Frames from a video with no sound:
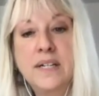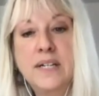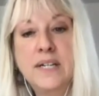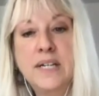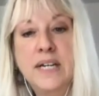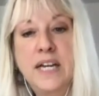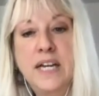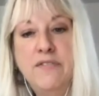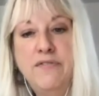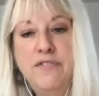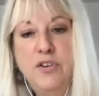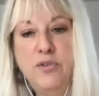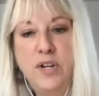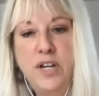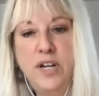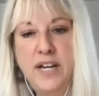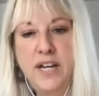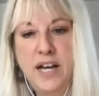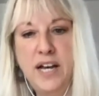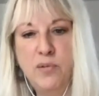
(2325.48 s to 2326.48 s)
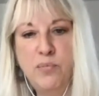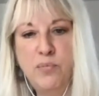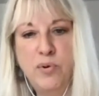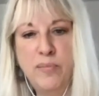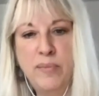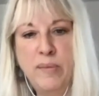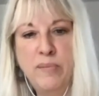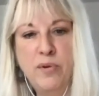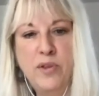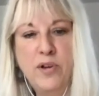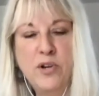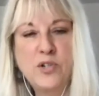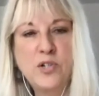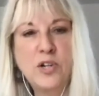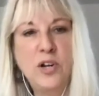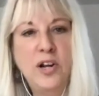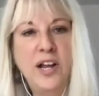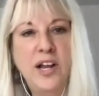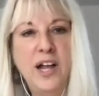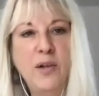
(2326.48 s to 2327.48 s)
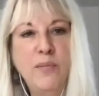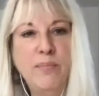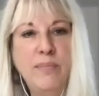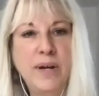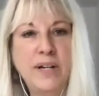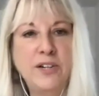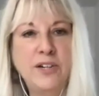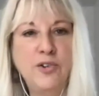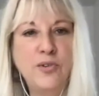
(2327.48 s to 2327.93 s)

If you need help, remember there's a little help button.